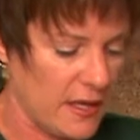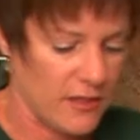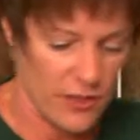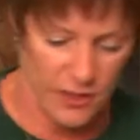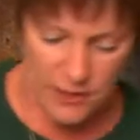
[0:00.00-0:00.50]
that
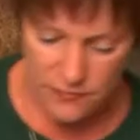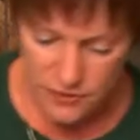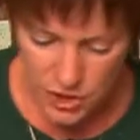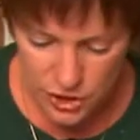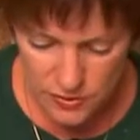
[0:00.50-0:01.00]
I thought
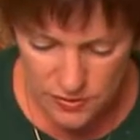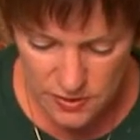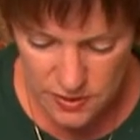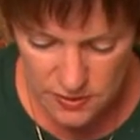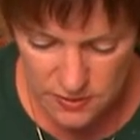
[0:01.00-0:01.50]
of to
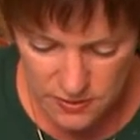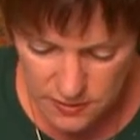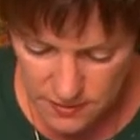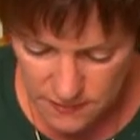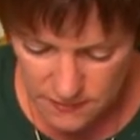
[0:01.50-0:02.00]
use this
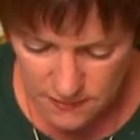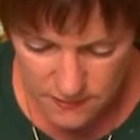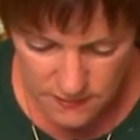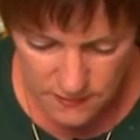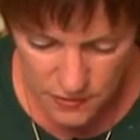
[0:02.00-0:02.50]

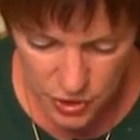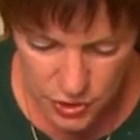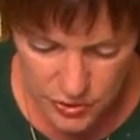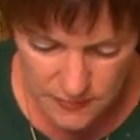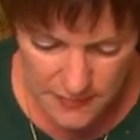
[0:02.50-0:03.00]

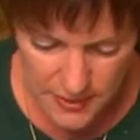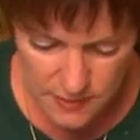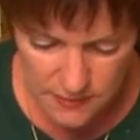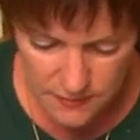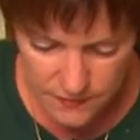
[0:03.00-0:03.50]
cooked
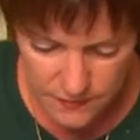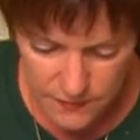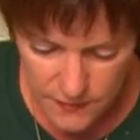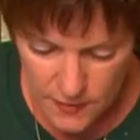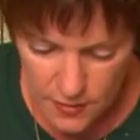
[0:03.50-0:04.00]
meat
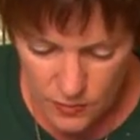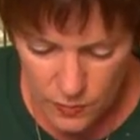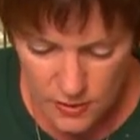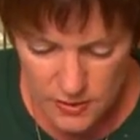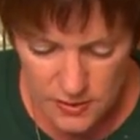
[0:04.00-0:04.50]

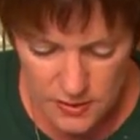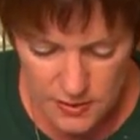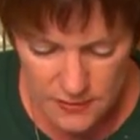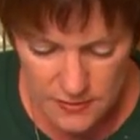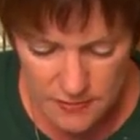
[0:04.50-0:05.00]
was to
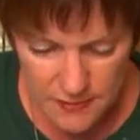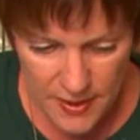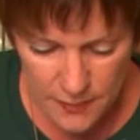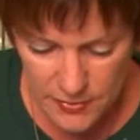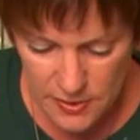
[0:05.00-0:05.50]
stuff some
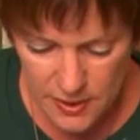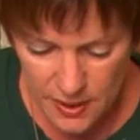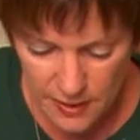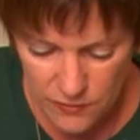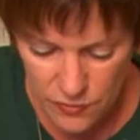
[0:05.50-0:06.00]
peppers
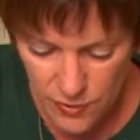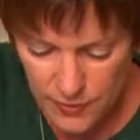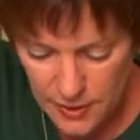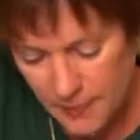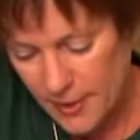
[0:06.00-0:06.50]
that I have
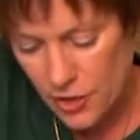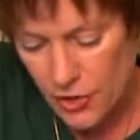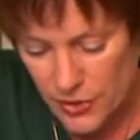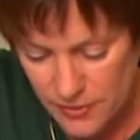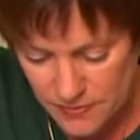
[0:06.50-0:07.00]
growing in my
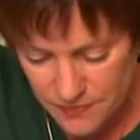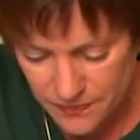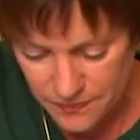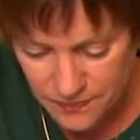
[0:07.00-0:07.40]
garden,